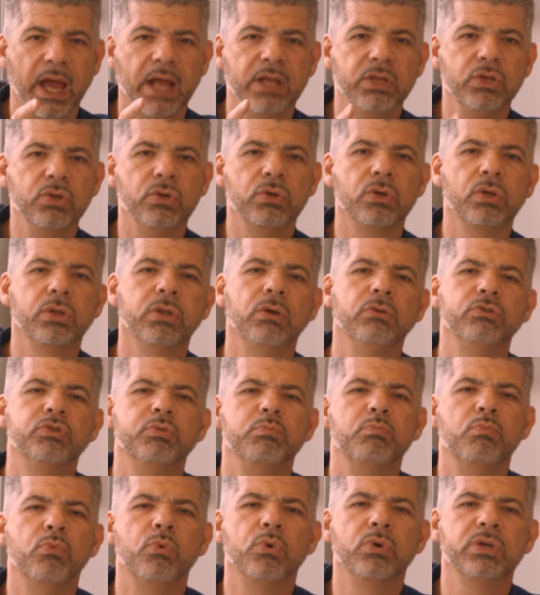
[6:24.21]
and you'll close
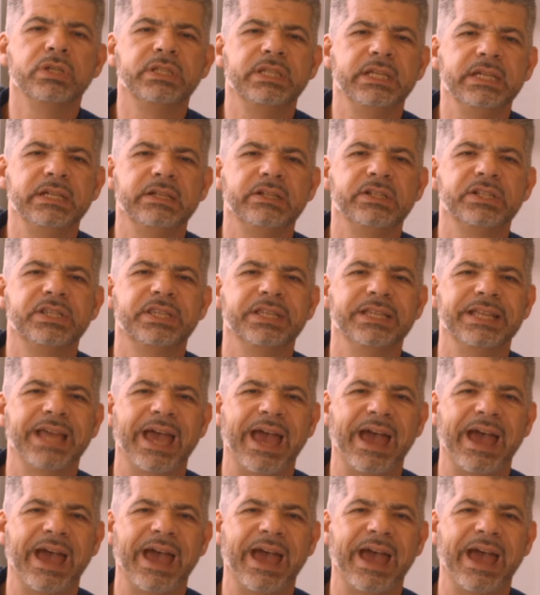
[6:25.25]
more deals than